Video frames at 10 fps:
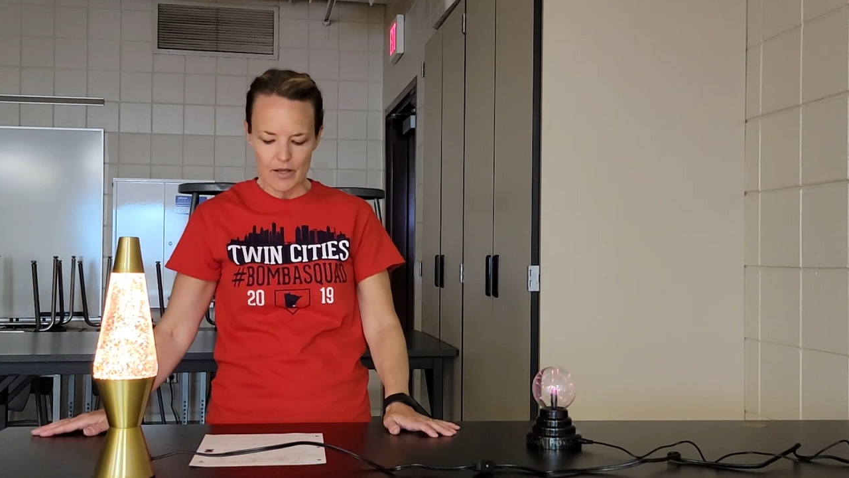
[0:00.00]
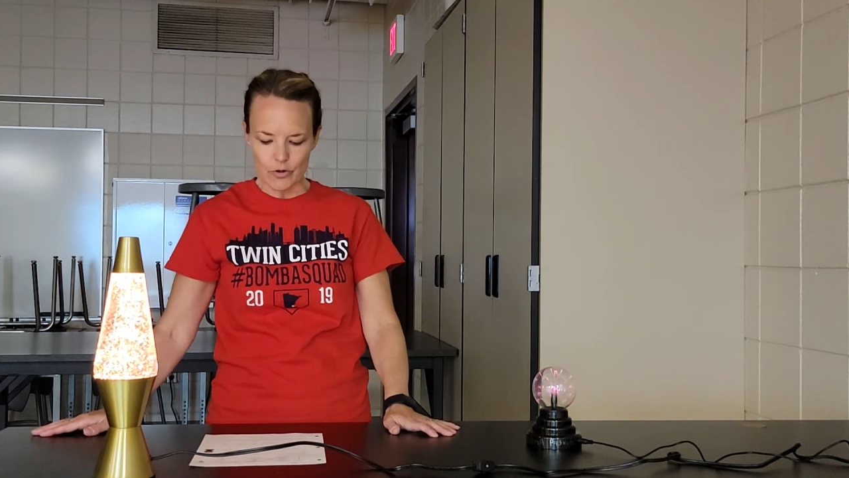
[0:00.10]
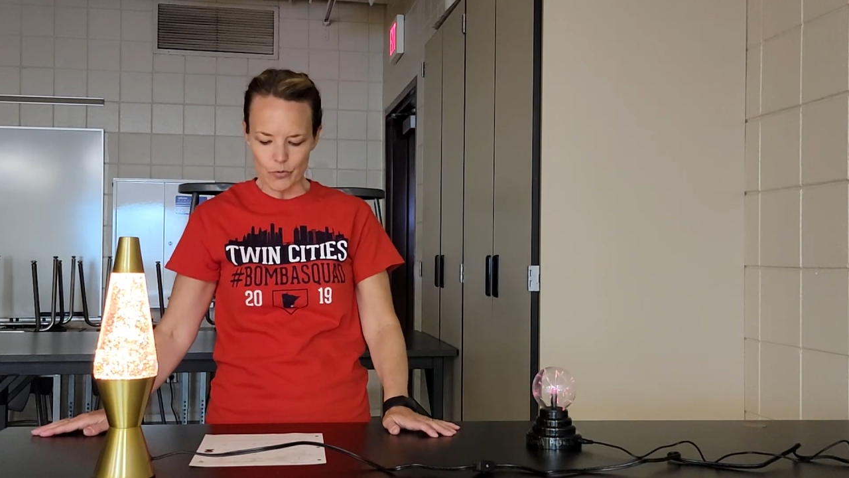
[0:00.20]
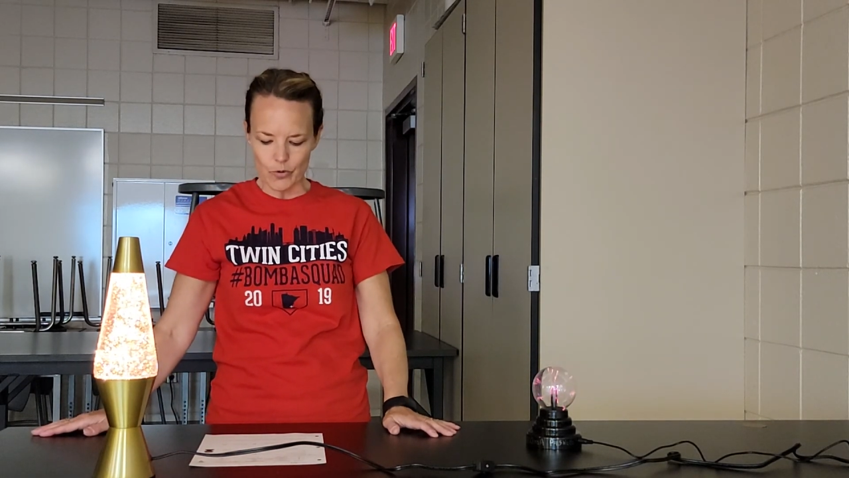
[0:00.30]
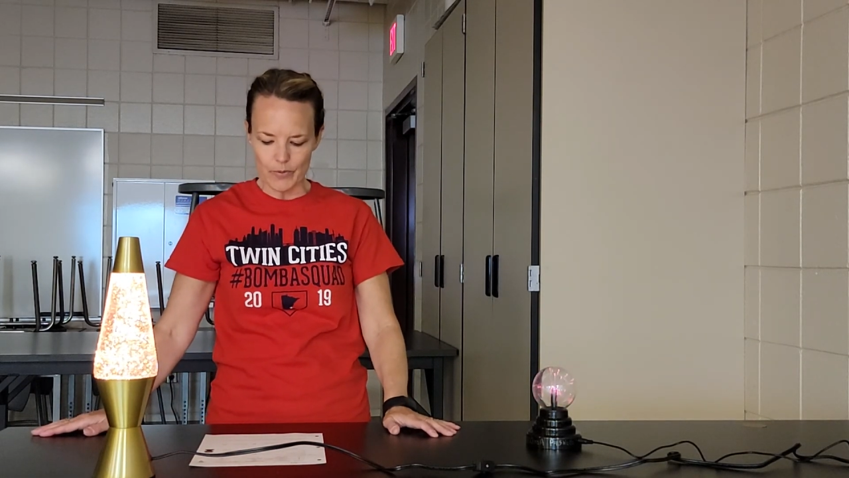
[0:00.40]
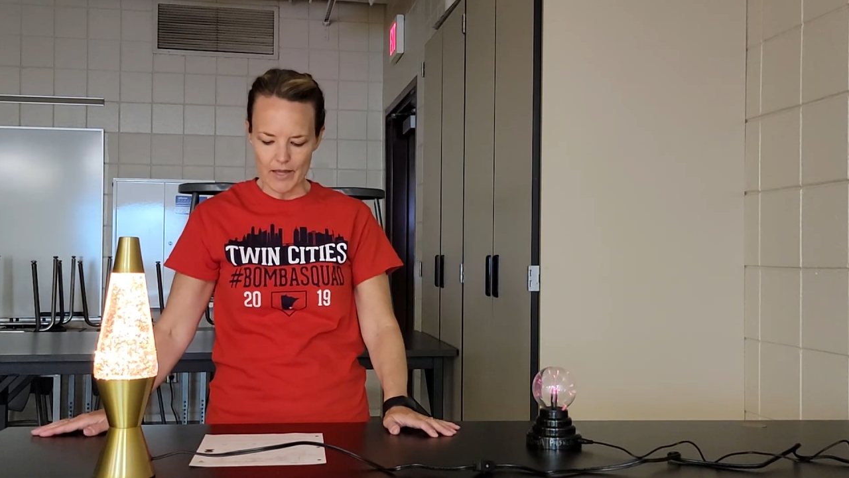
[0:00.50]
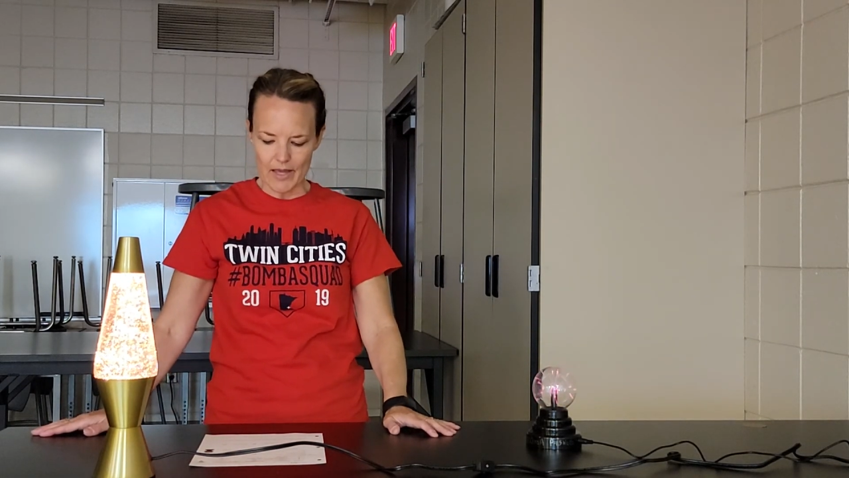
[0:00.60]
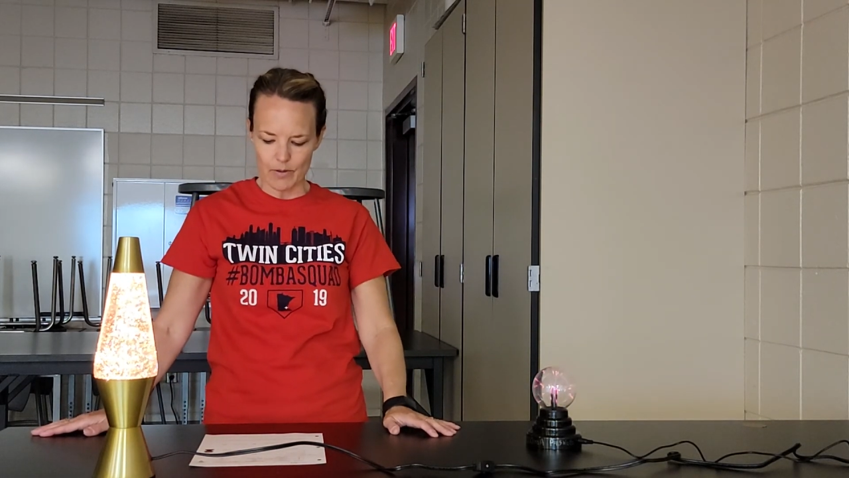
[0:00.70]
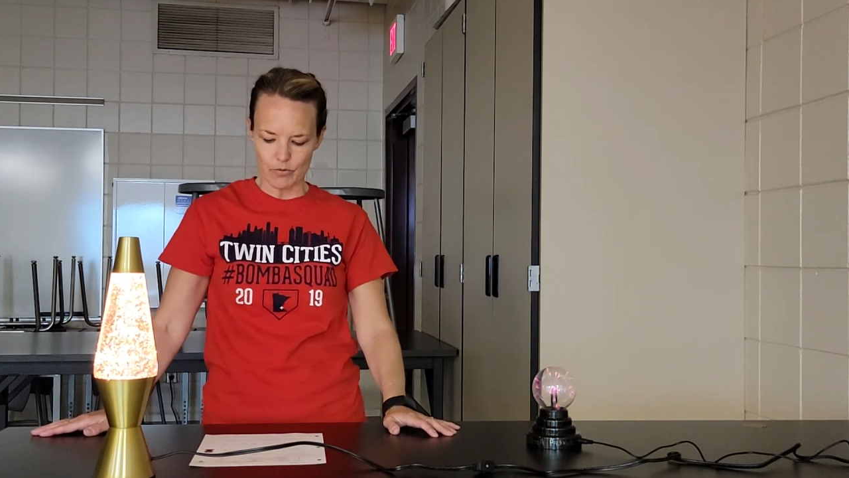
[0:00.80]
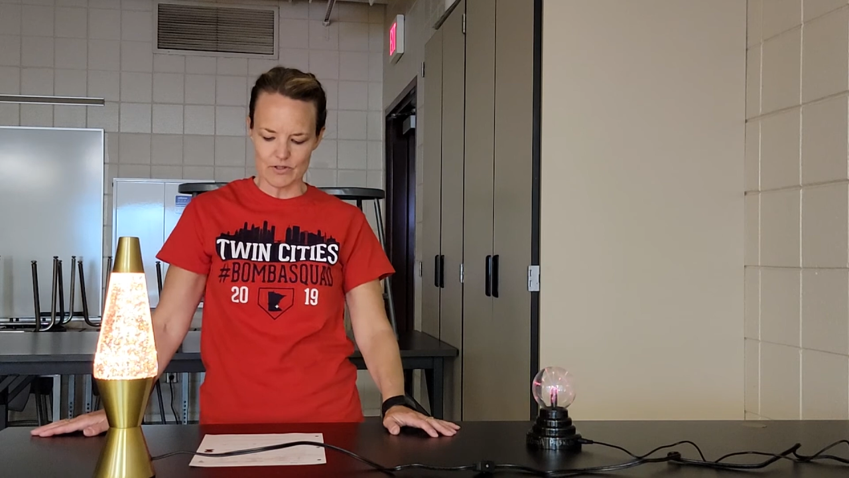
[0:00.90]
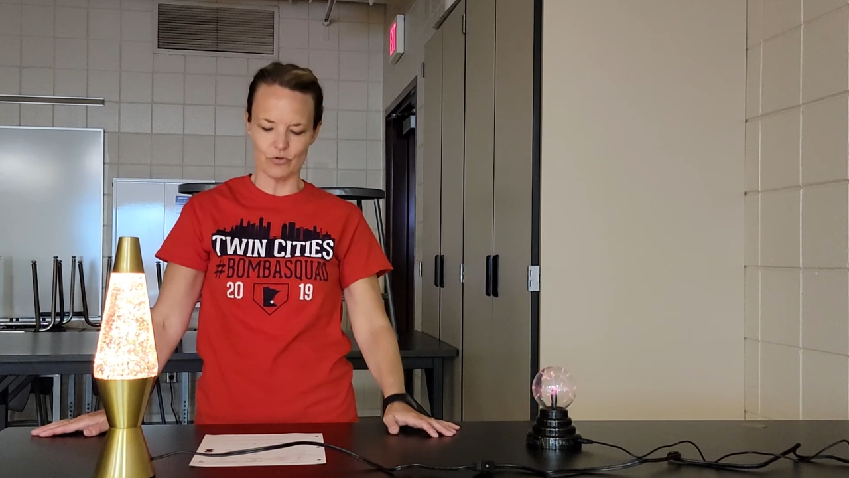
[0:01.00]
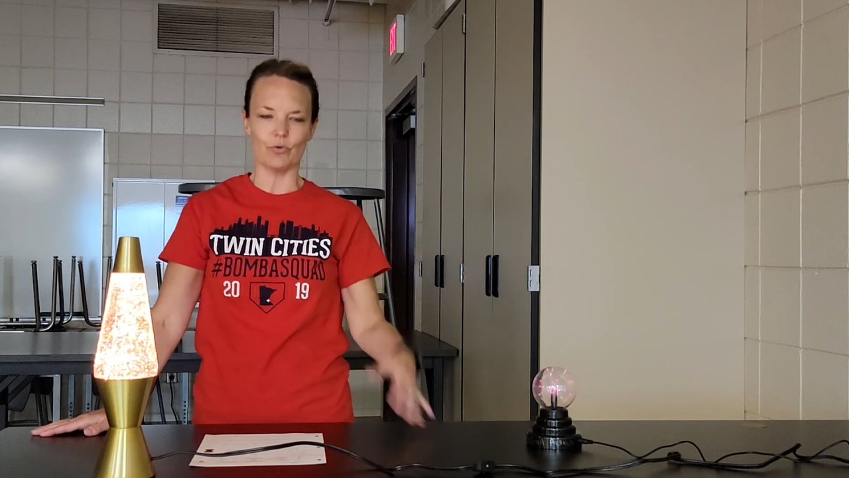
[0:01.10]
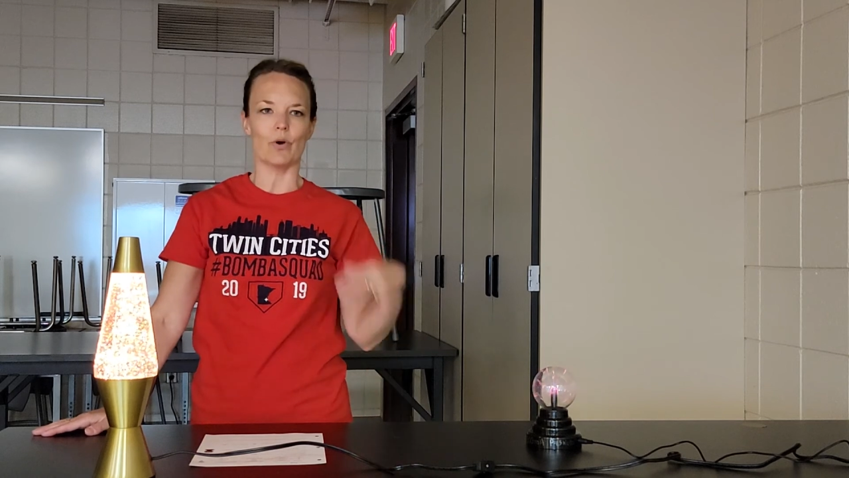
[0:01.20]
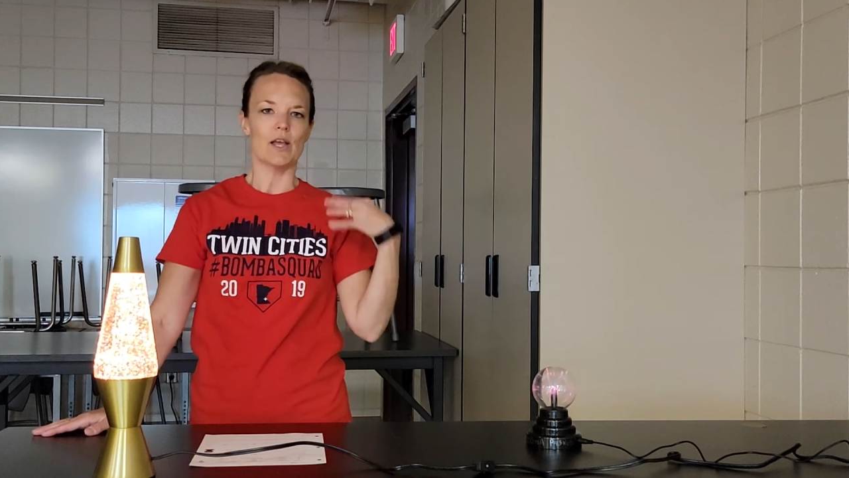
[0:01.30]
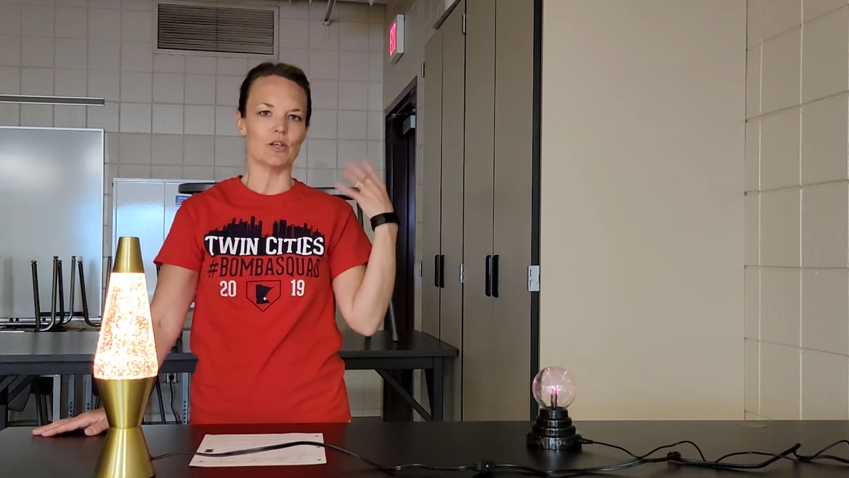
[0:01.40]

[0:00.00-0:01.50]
You will be able to